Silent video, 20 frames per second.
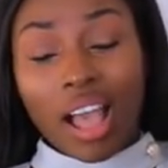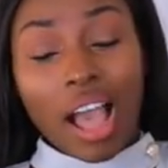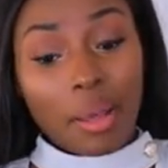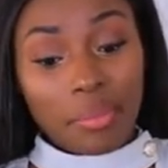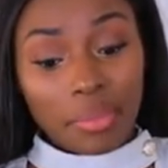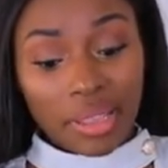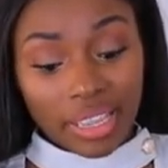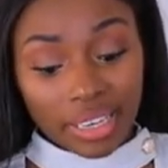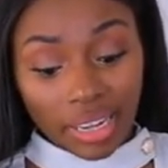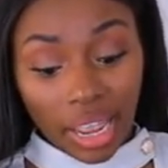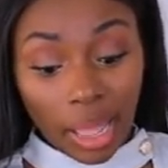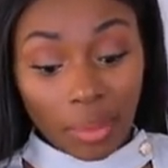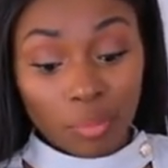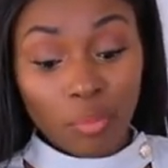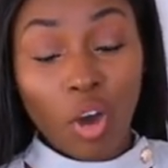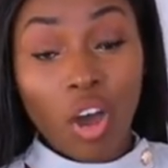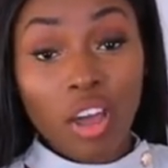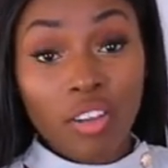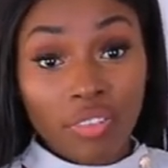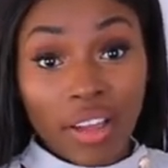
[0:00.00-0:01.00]
i mean i'm
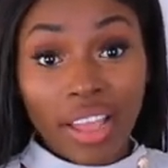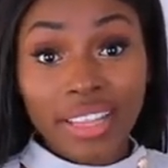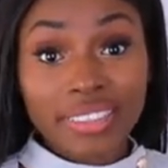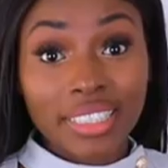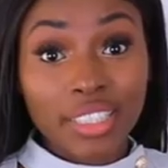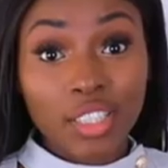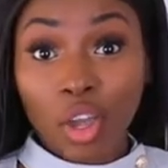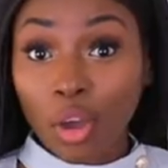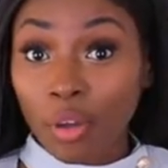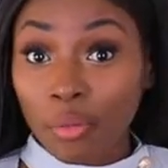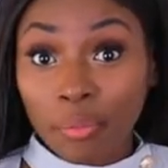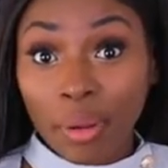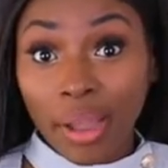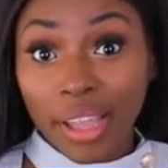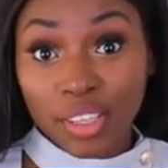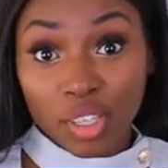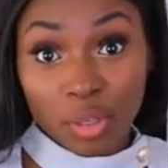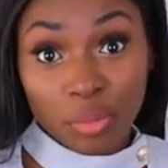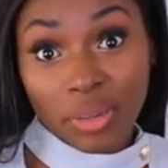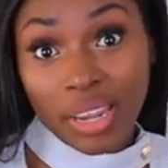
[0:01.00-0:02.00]
not advising going
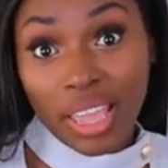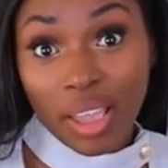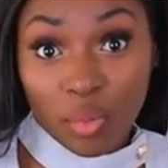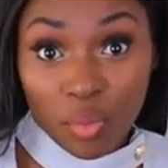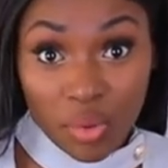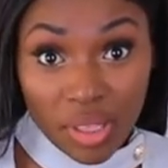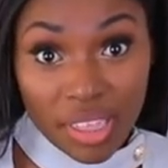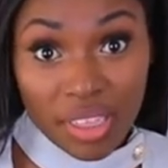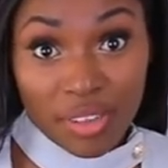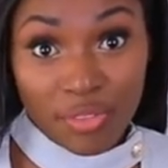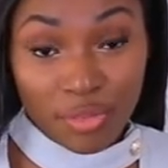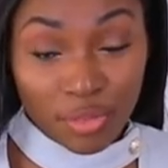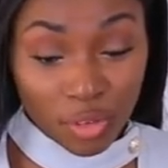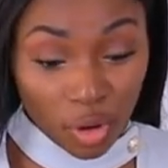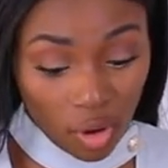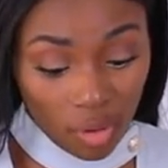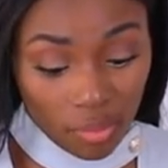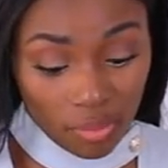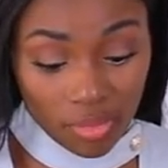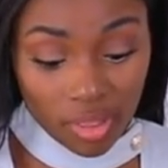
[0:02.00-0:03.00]
by human hair weave
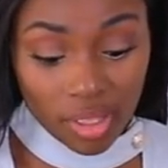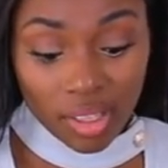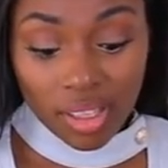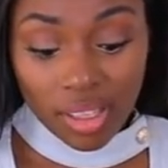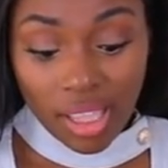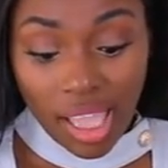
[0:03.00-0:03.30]
from